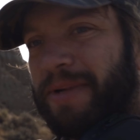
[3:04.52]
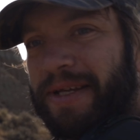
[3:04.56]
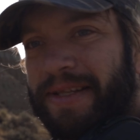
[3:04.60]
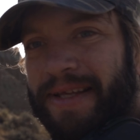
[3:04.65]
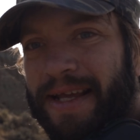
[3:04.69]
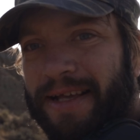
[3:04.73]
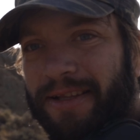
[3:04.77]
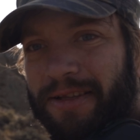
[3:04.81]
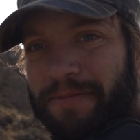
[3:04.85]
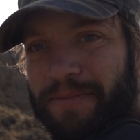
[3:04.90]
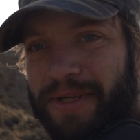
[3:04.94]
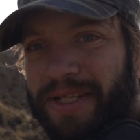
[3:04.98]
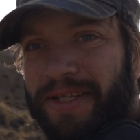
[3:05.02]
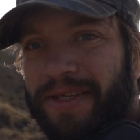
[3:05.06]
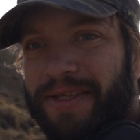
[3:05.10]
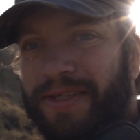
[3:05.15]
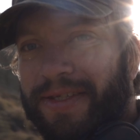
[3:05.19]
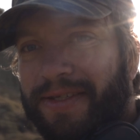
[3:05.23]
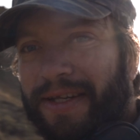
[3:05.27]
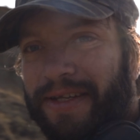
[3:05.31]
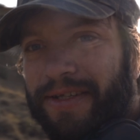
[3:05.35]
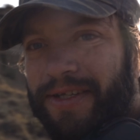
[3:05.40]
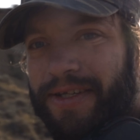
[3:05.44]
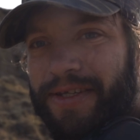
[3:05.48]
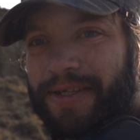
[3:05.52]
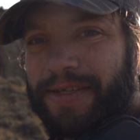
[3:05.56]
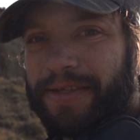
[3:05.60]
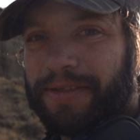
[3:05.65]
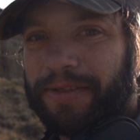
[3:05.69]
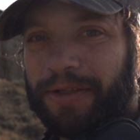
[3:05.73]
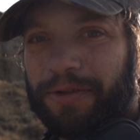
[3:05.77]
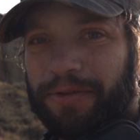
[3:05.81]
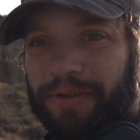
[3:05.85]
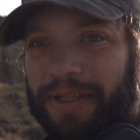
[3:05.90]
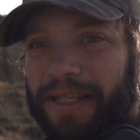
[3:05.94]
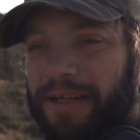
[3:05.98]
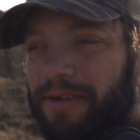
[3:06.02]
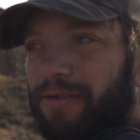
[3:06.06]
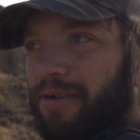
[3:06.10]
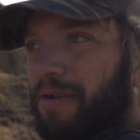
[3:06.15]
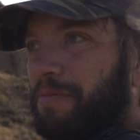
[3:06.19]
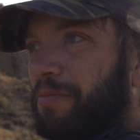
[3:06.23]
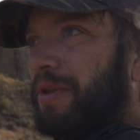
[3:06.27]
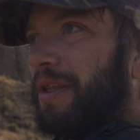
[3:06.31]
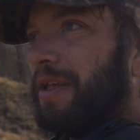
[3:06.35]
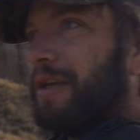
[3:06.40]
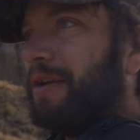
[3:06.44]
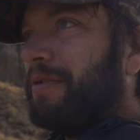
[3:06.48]
by the elements and just slowly
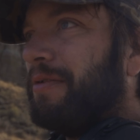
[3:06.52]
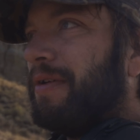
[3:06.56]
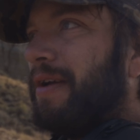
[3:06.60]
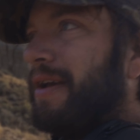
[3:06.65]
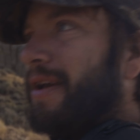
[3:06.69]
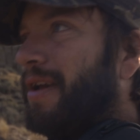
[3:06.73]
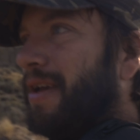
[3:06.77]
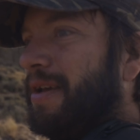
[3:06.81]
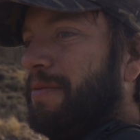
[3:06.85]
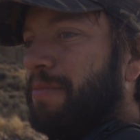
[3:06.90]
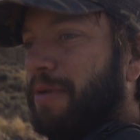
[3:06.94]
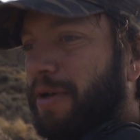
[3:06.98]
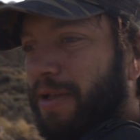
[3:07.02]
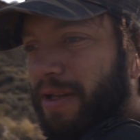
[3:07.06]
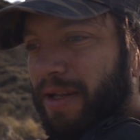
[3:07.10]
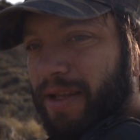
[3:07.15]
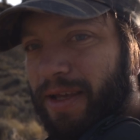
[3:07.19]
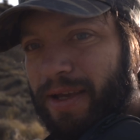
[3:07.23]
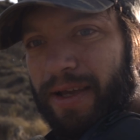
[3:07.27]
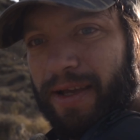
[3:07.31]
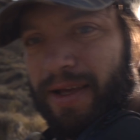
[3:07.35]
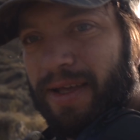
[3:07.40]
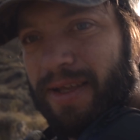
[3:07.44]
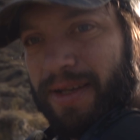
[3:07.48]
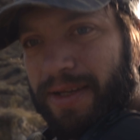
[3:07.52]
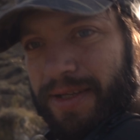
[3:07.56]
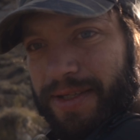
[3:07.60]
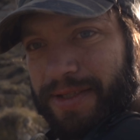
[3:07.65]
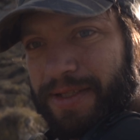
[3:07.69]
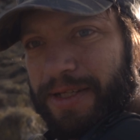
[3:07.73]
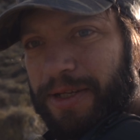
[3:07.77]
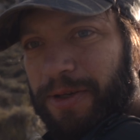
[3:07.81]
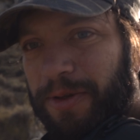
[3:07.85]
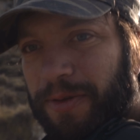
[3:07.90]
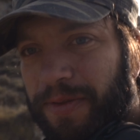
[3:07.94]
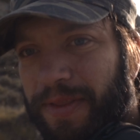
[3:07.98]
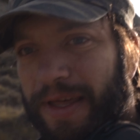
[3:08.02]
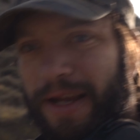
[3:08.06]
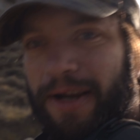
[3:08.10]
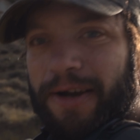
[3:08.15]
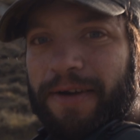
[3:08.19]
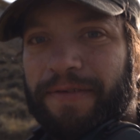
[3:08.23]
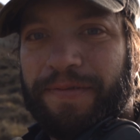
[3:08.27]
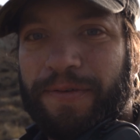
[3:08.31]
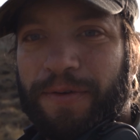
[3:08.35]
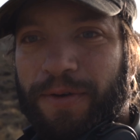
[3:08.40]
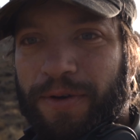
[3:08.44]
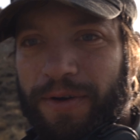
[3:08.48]
crumbling away, but still
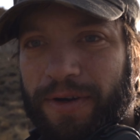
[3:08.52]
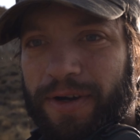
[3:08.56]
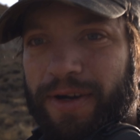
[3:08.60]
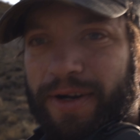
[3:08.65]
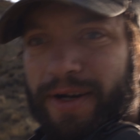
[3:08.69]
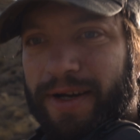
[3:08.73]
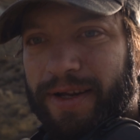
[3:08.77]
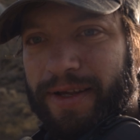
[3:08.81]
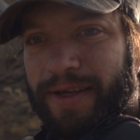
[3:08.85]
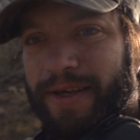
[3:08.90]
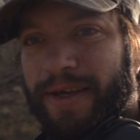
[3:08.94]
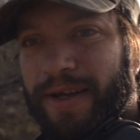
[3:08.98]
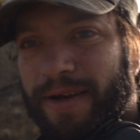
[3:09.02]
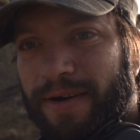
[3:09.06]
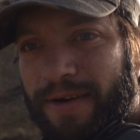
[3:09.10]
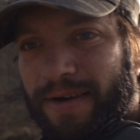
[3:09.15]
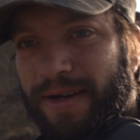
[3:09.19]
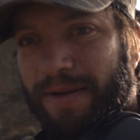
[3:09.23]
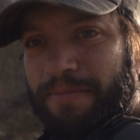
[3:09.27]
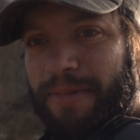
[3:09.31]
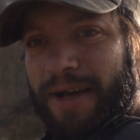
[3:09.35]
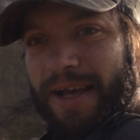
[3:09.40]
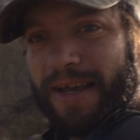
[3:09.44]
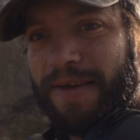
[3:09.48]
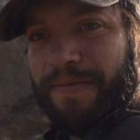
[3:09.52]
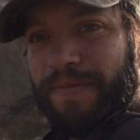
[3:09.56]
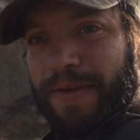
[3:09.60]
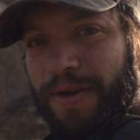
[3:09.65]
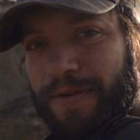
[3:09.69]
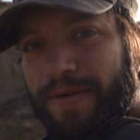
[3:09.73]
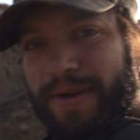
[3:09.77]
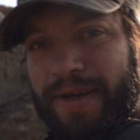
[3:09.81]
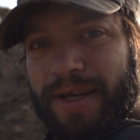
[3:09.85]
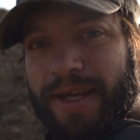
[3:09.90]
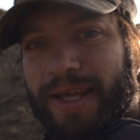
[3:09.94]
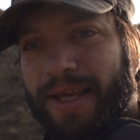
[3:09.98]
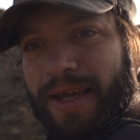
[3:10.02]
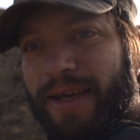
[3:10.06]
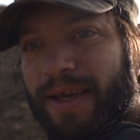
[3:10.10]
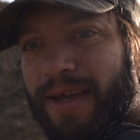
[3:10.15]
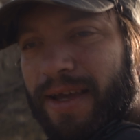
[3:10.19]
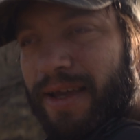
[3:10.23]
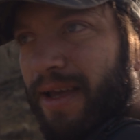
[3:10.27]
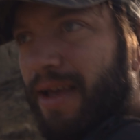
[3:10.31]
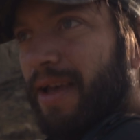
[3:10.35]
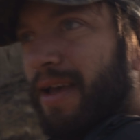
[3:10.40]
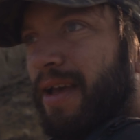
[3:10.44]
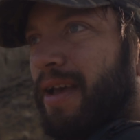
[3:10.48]
there for your and my viewing,
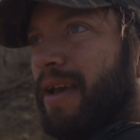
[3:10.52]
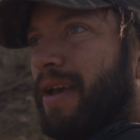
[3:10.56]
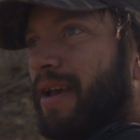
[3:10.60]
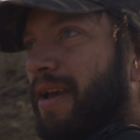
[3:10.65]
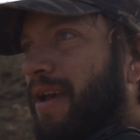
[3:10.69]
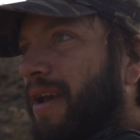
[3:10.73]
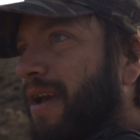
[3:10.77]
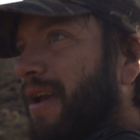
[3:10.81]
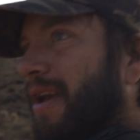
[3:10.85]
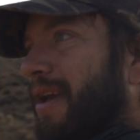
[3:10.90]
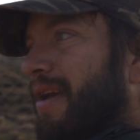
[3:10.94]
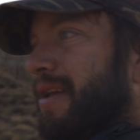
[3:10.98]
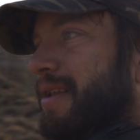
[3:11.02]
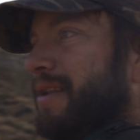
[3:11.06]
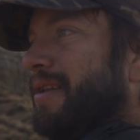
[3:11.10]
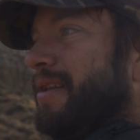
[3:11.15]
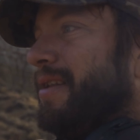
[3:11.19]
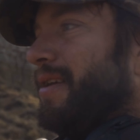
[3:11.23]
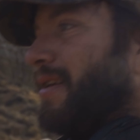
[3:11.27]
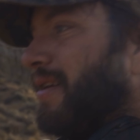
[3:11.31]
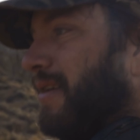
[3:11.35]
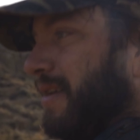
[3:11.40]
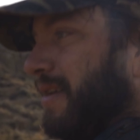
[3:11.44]
and